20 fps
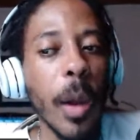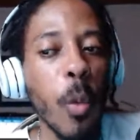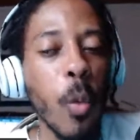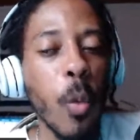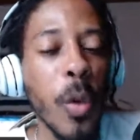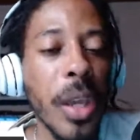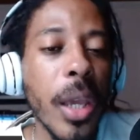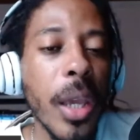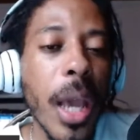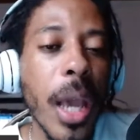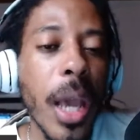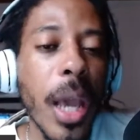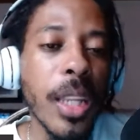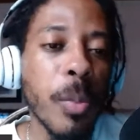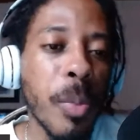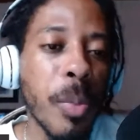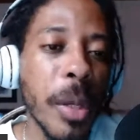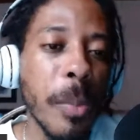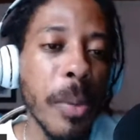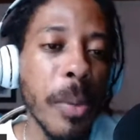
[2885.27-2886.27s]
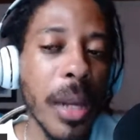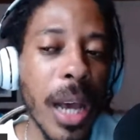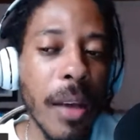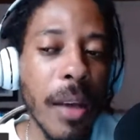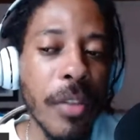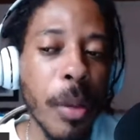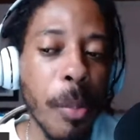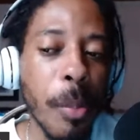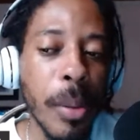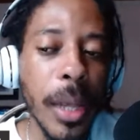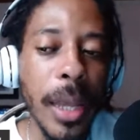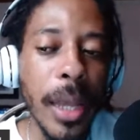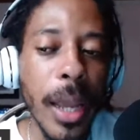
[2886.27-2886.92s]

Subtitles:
we as people have to play